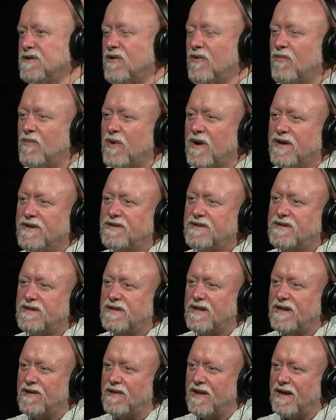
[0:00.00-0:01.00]
so much
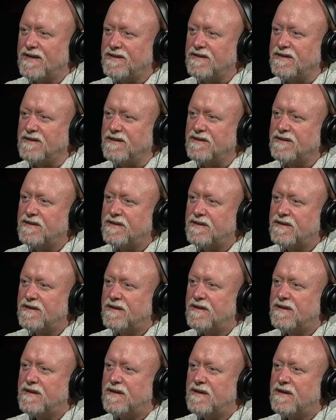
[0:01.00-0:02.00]
that it lessens
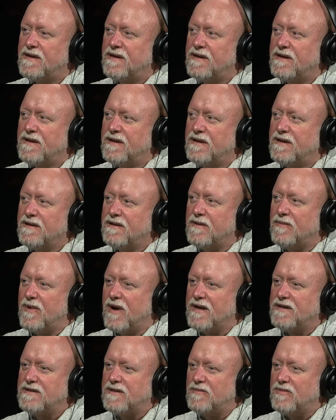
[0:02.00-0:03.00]
the
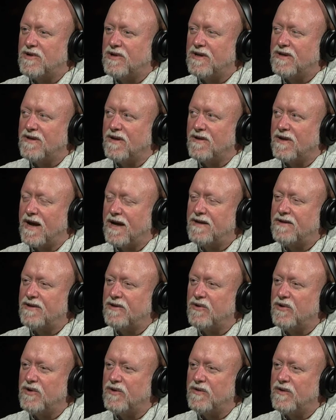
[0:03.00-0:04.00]
possibility, the
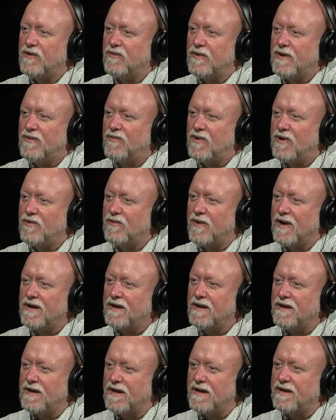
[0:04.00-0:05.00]
likelihood that we will
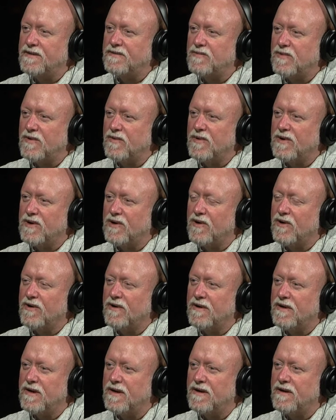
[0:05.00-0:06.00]
recognize where we are
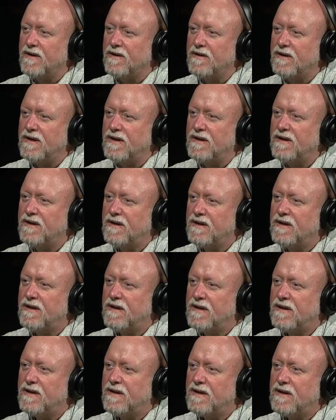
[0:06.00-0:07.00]
and, our need.
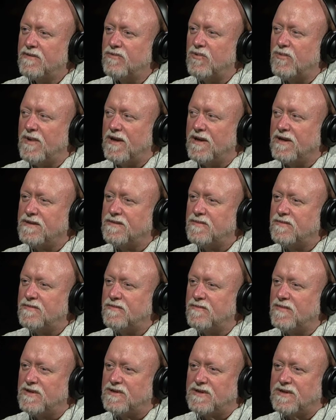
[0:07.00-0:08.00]
We'll be less,
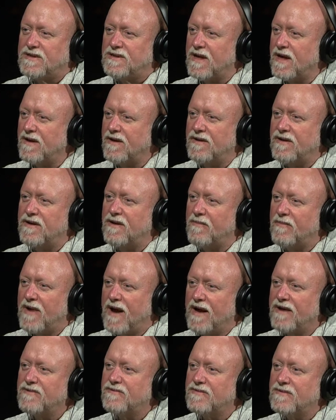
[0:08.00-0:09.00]
much less likely to come
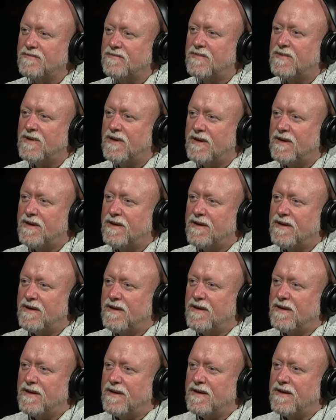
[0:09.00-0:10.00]
back to him,
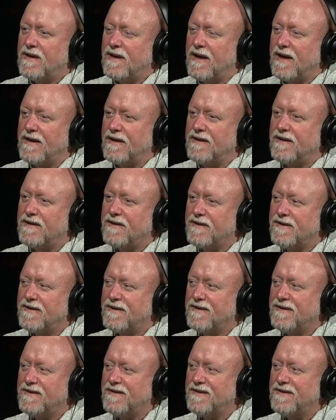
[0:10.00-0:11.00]
and
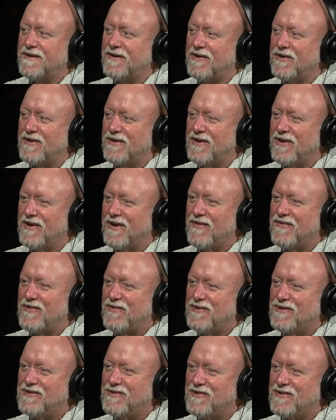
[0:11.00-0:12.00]
he'll he'll have to
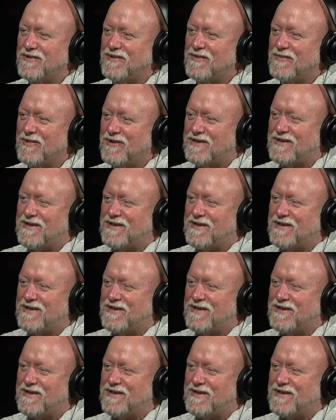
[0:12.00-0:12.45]
resort to more